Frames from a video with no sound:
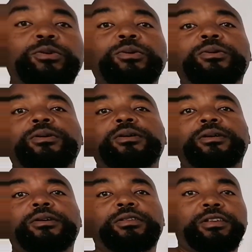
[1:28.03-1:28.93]
through
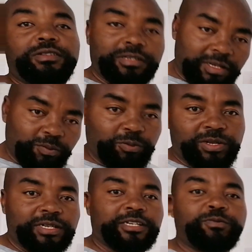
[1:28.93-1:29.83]
this simple
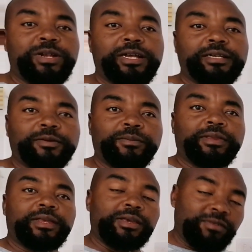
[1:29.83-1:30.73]
business plan
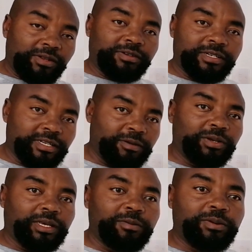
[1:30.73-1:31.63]
if you're interested in
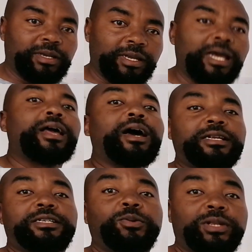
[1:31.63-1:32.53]
beekeeping
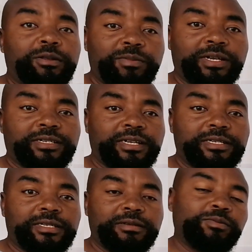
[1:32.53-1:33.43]
and see what it makes
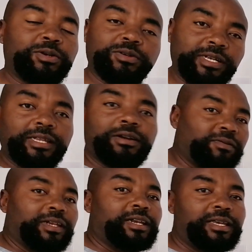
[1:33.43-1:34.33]
sense. Because at the end
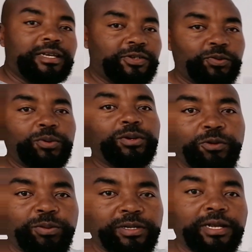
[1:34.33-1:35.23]
of the day, yes, we
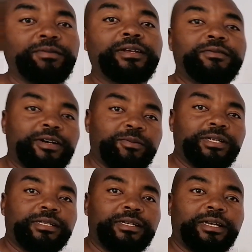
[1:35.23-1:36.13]
want to preserve the
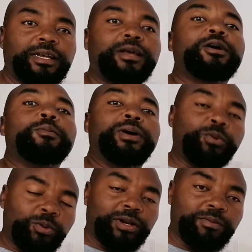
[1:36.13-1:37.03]
environment, but
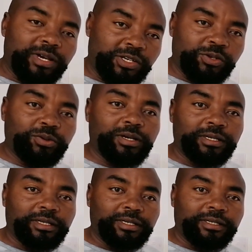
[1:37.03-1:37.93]
we want to make
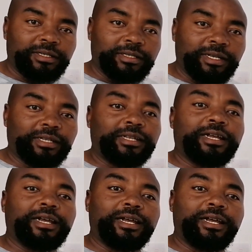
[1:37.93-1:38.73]
sure that,